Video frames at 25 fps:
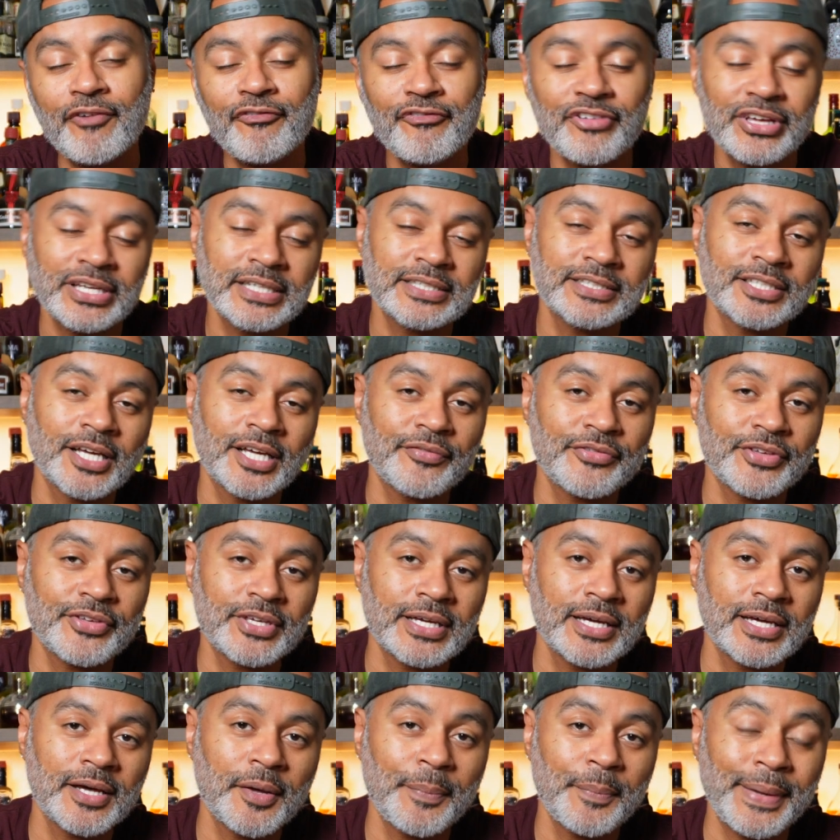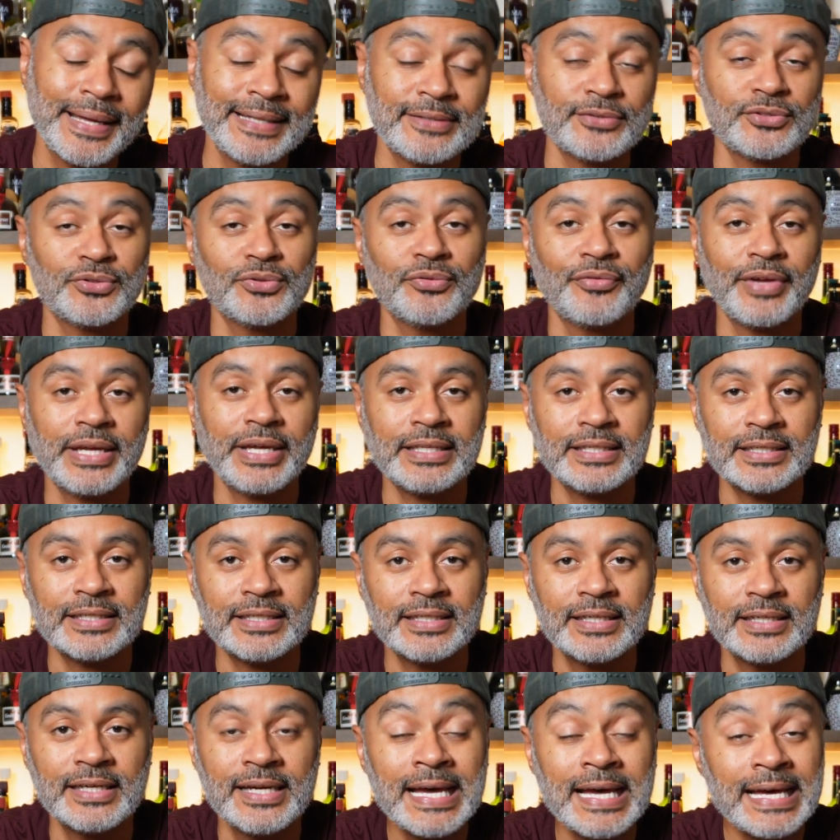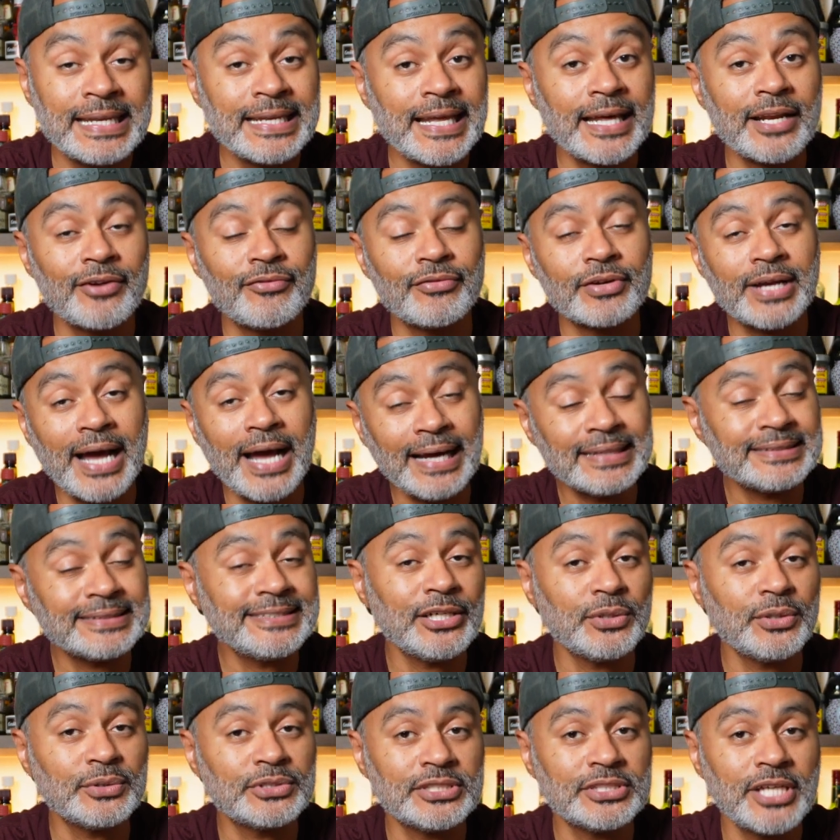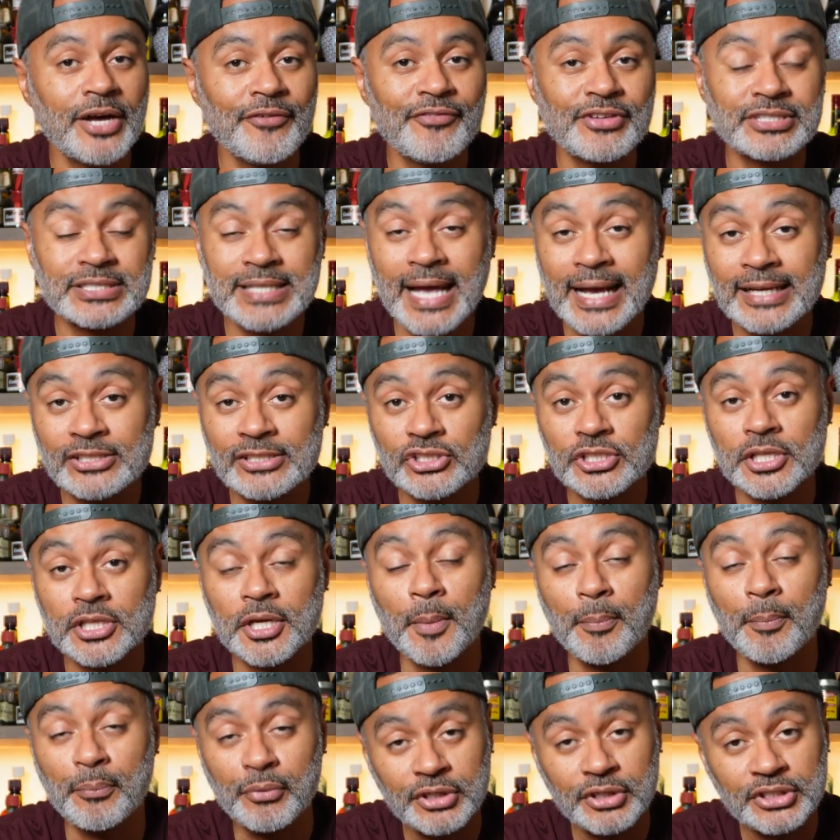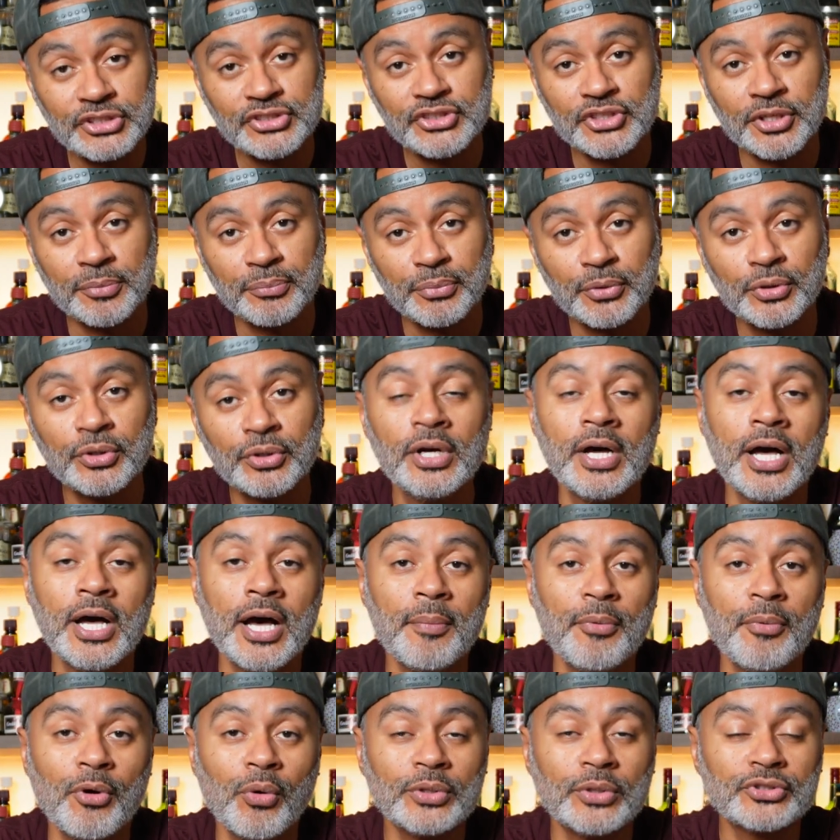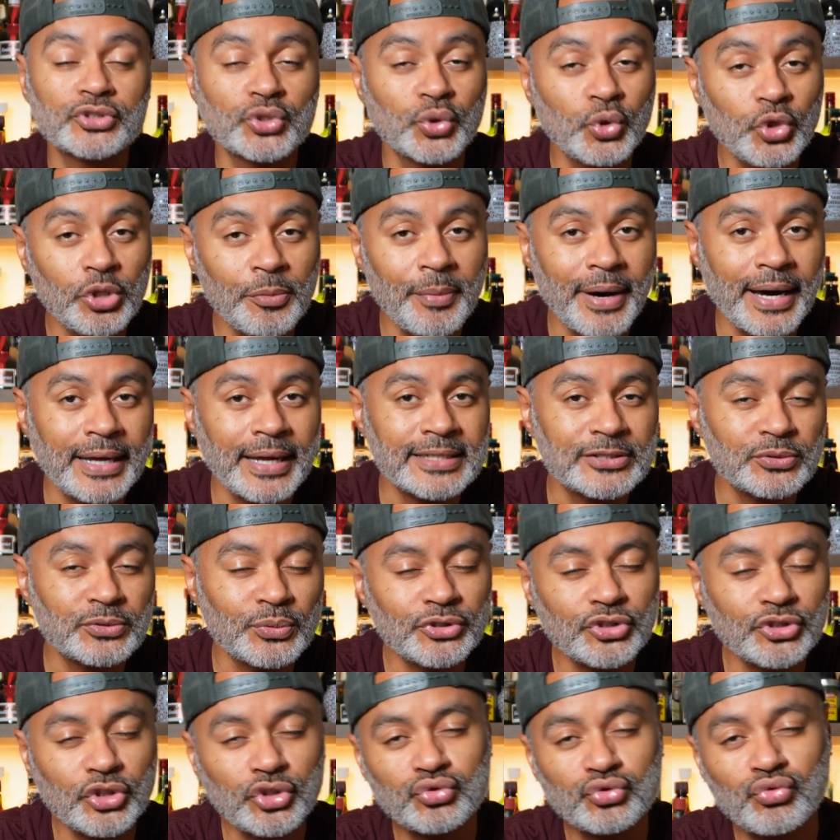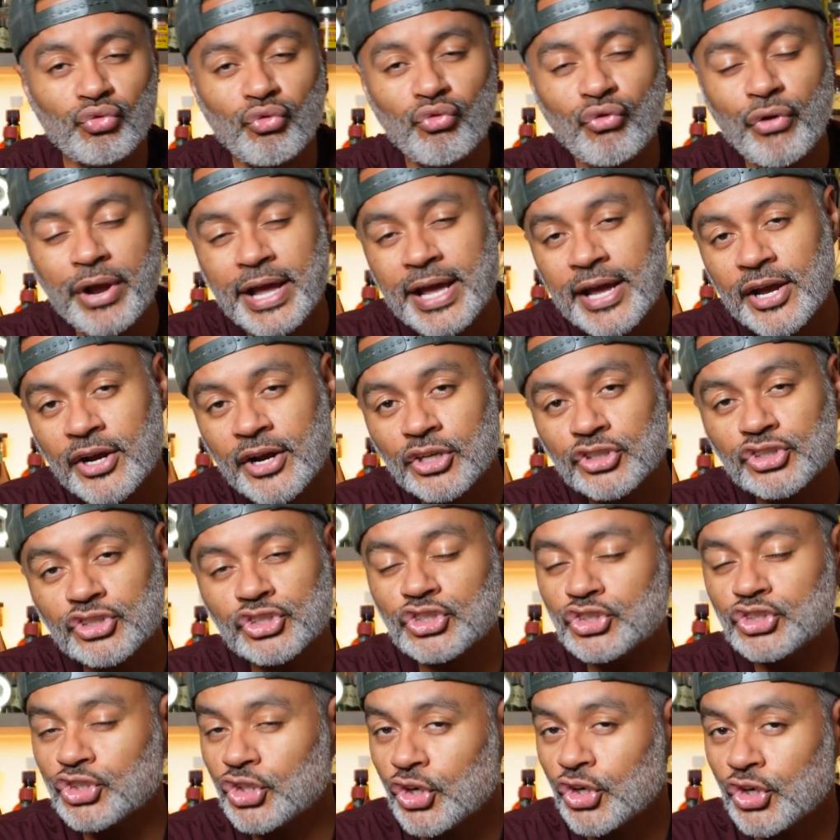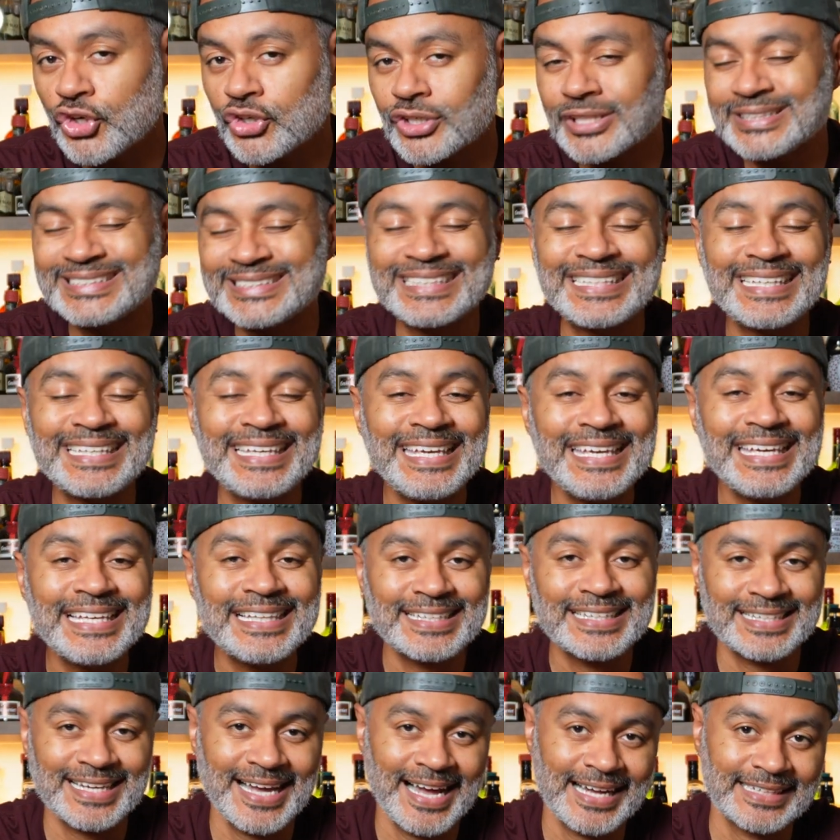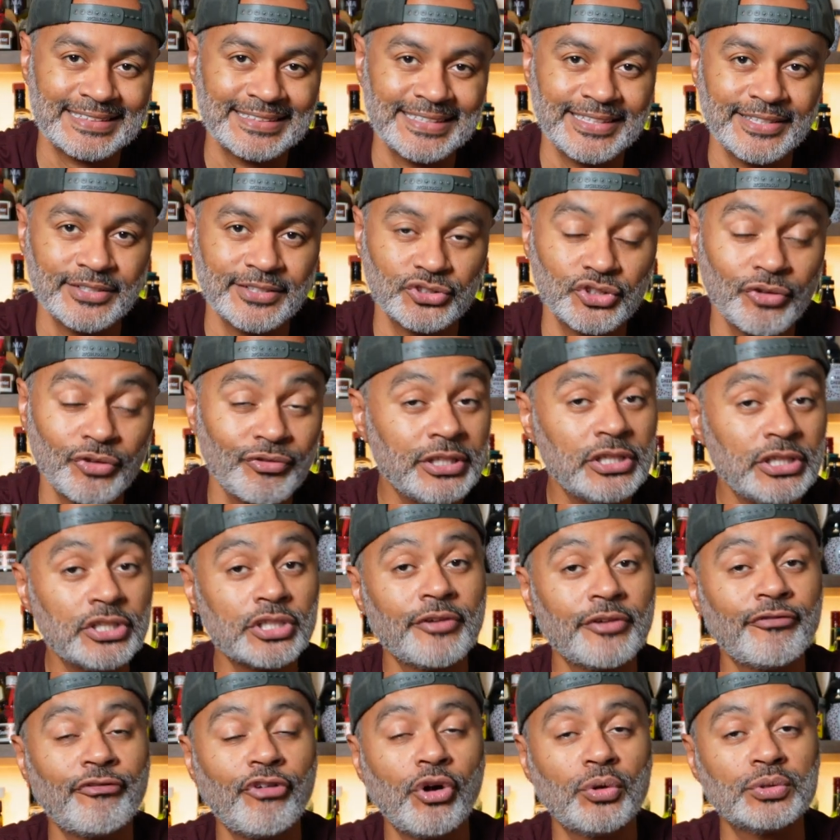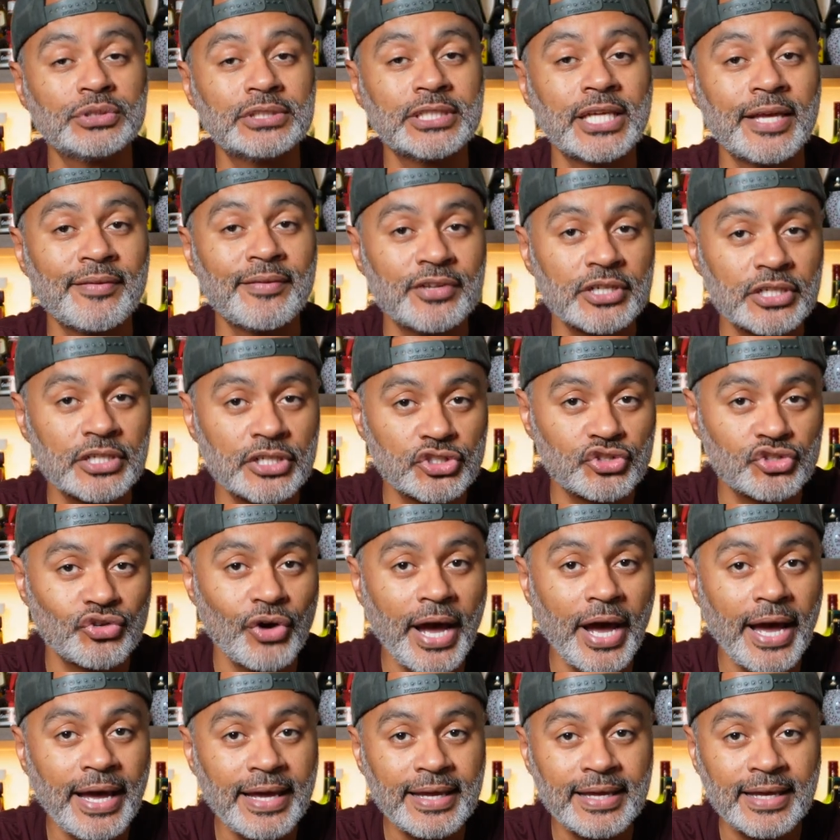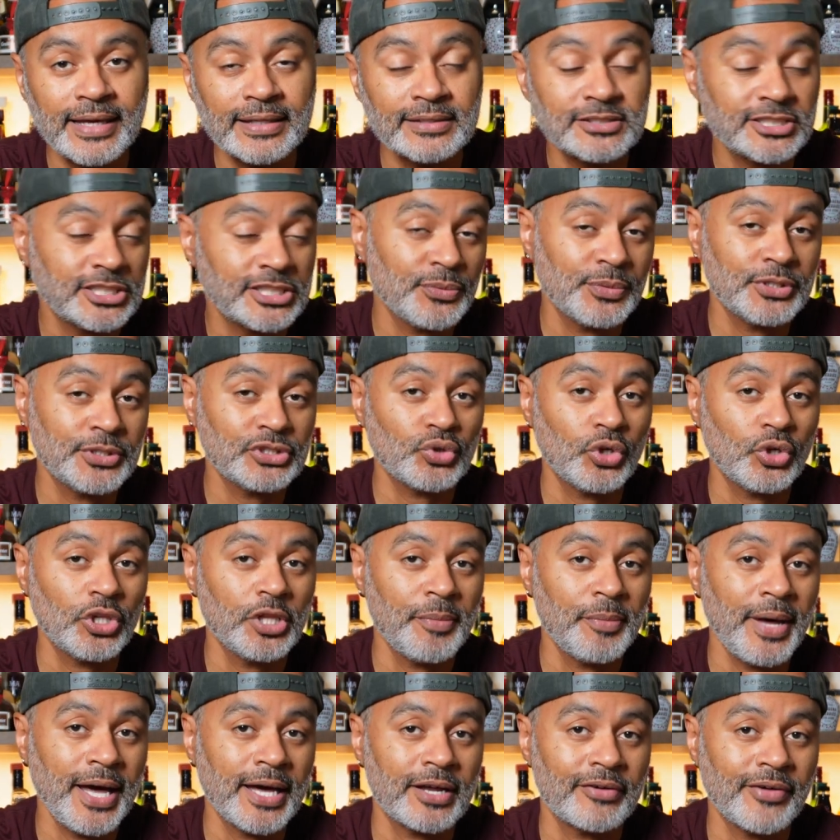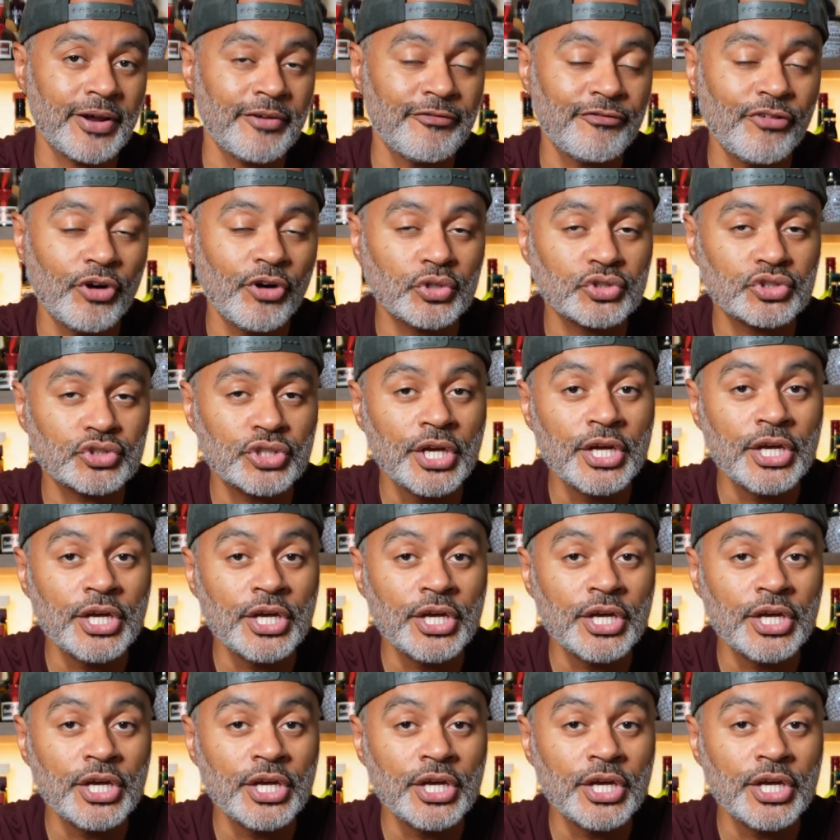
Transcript: Philadelphia, Pennsylvania. Now the cocktail itself is actually pretty simple, but what's cool about it, it's one of those rare stirred tequila cocktails. So I'm really looking forward to giving it a try and see what it's all about, right folks?